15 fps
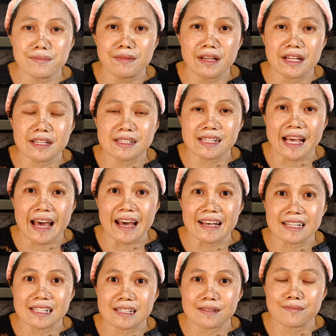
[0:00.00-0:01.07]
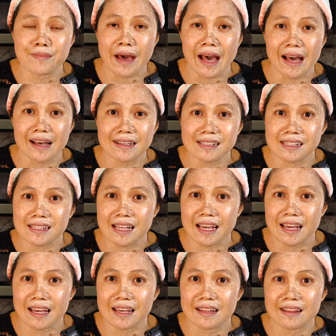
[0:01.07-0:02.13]
minutes has passed
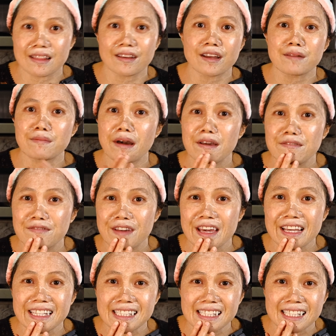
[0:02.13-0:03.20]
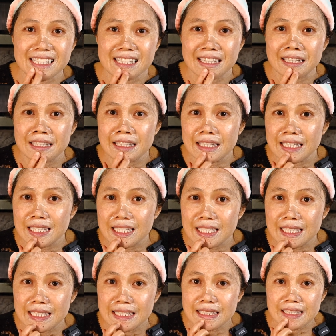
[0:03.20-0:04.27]
and look at my face.
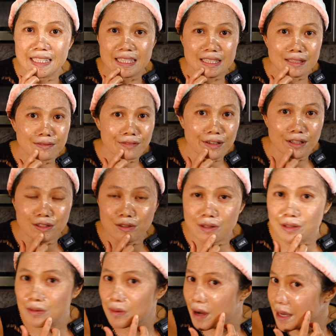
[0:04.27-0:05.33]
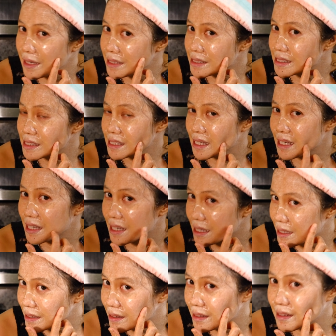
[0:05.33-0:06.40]
It's filled with whites
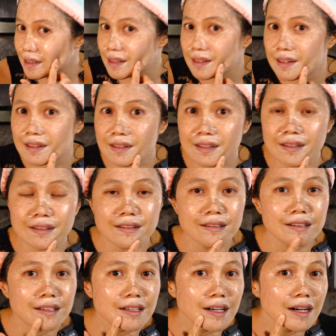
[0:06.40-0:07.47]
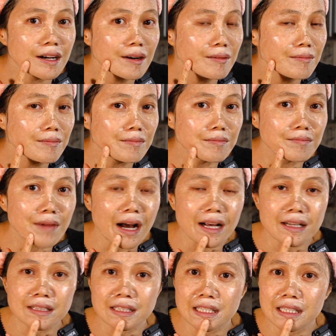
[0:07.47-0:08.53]
and
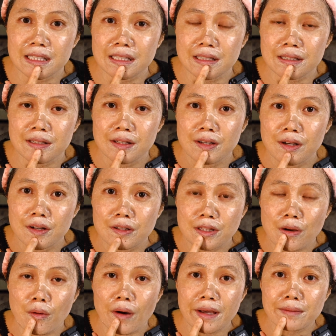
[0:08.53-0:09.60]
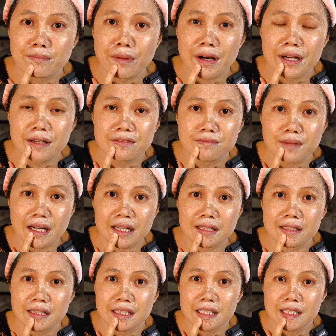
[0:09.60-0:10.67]
makgeolli. The white part of
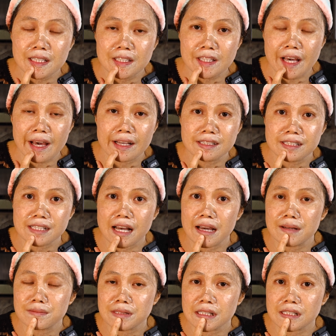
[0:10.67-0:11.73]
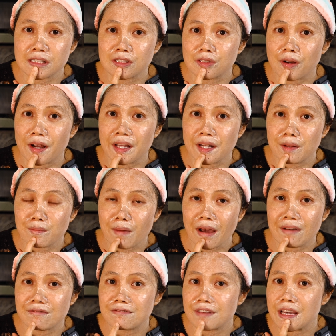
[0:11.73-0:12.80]
makgeolli, the enzymes, is dried on
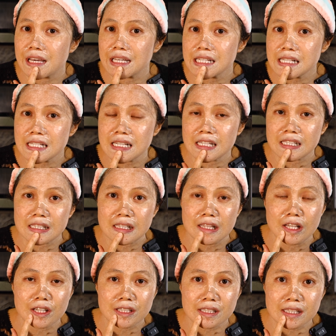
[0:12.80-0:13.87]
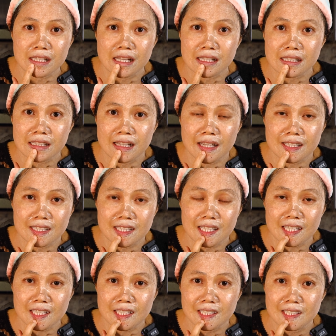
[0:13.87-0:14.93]
my face. It looks
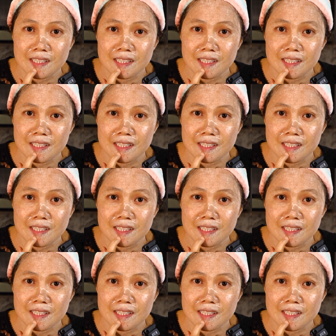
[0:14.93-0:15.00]
disgusting.